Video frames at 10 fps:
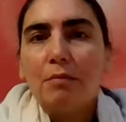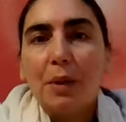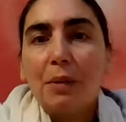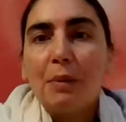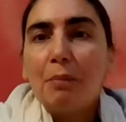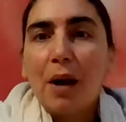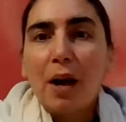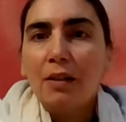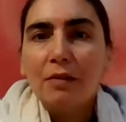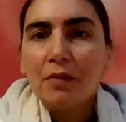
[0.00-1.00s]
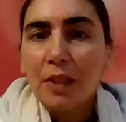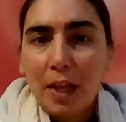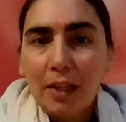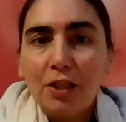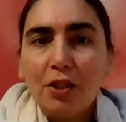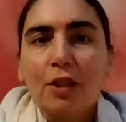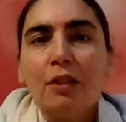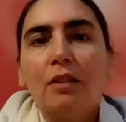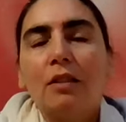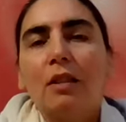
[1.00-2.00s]
maybe part of
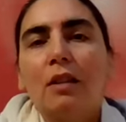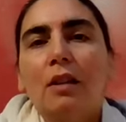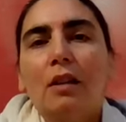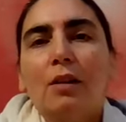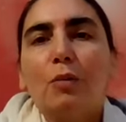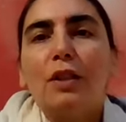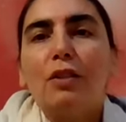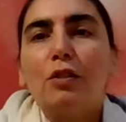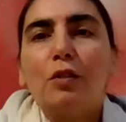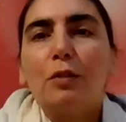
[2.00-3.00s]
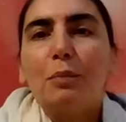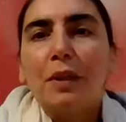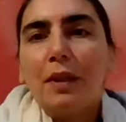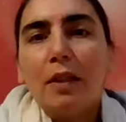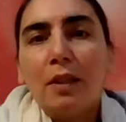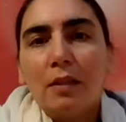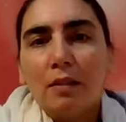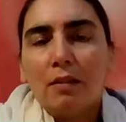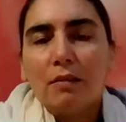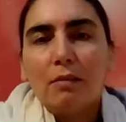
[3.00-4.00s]
nature, which could be
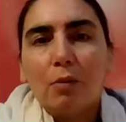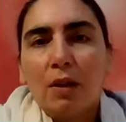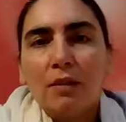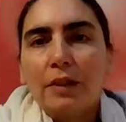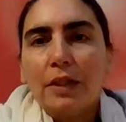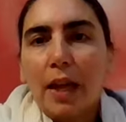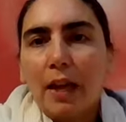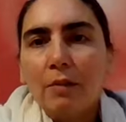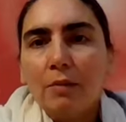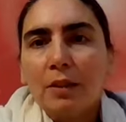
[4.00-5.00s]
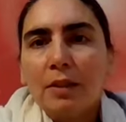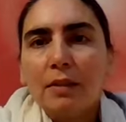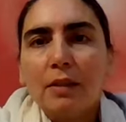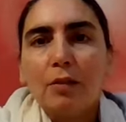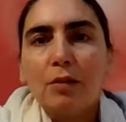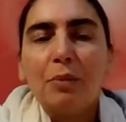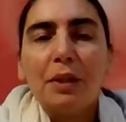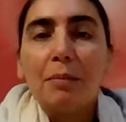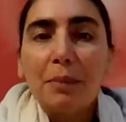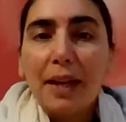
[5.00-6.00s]
one of the elements, it could
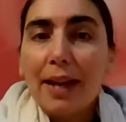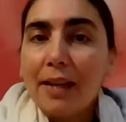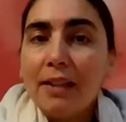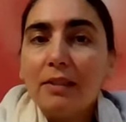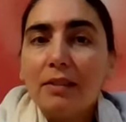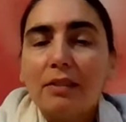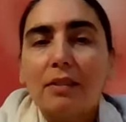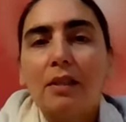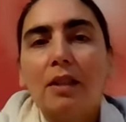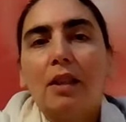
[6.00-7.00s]
be a place,